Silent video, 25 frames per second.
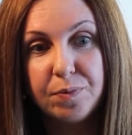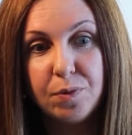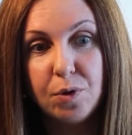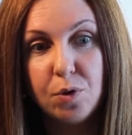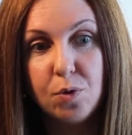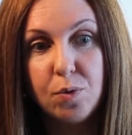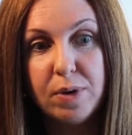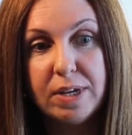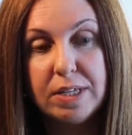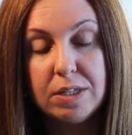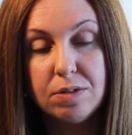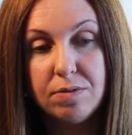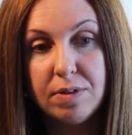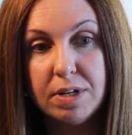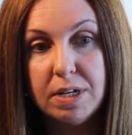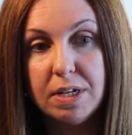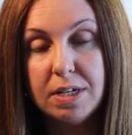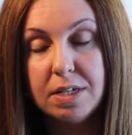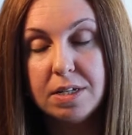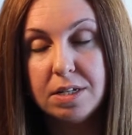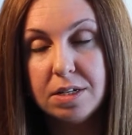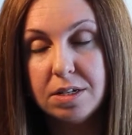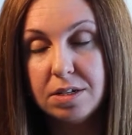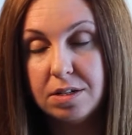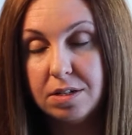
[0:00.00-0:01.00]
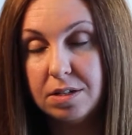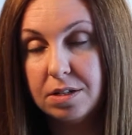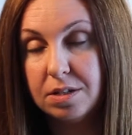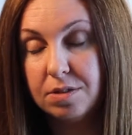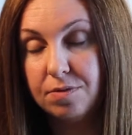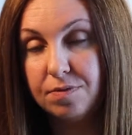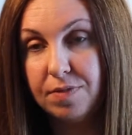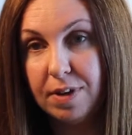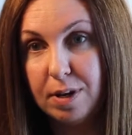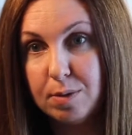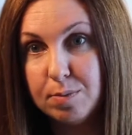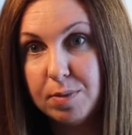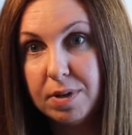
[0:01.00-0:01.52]
always ready to
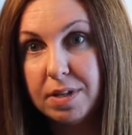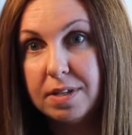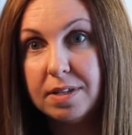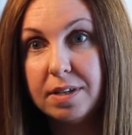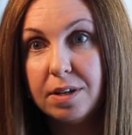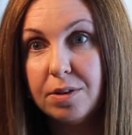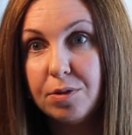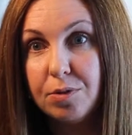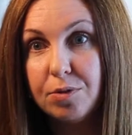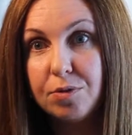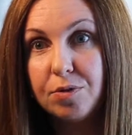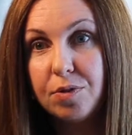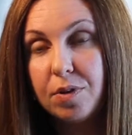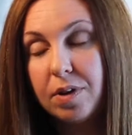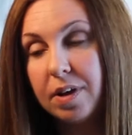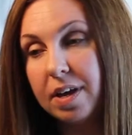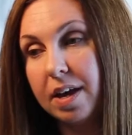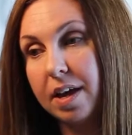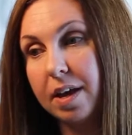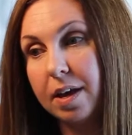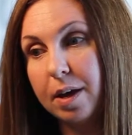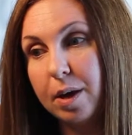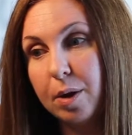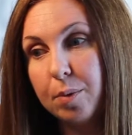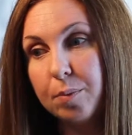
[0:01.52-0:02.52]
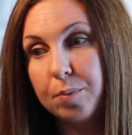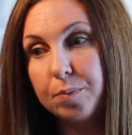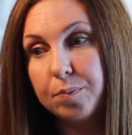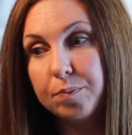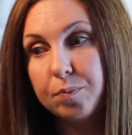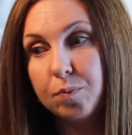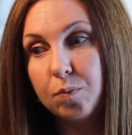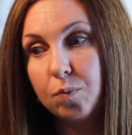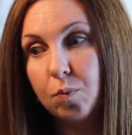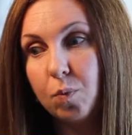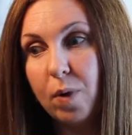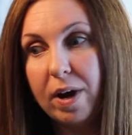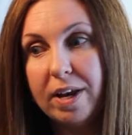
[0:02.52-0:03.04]
defend myself,
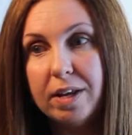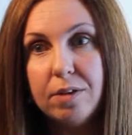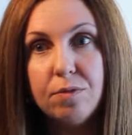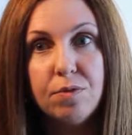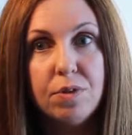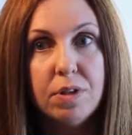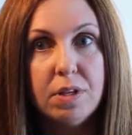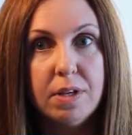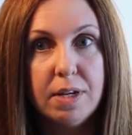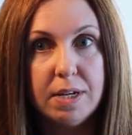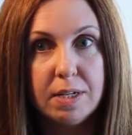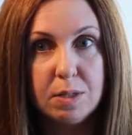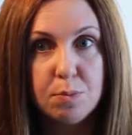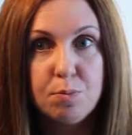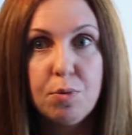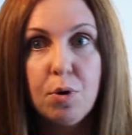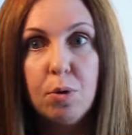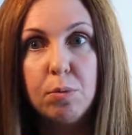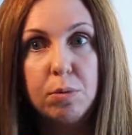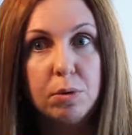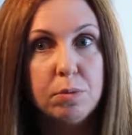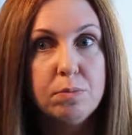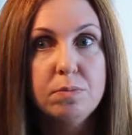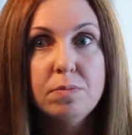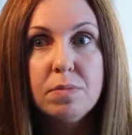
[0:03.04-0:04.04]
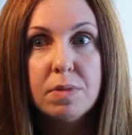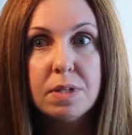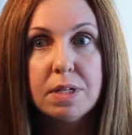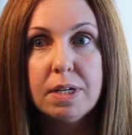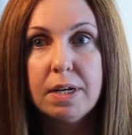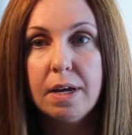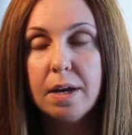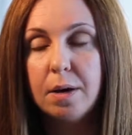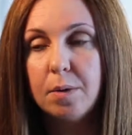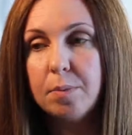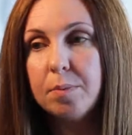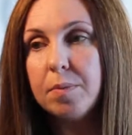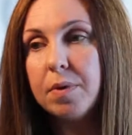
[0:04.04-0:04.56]
waiting for the next problem to
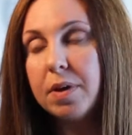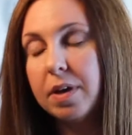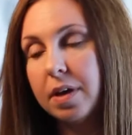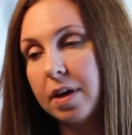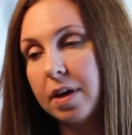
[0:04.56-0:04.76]
come.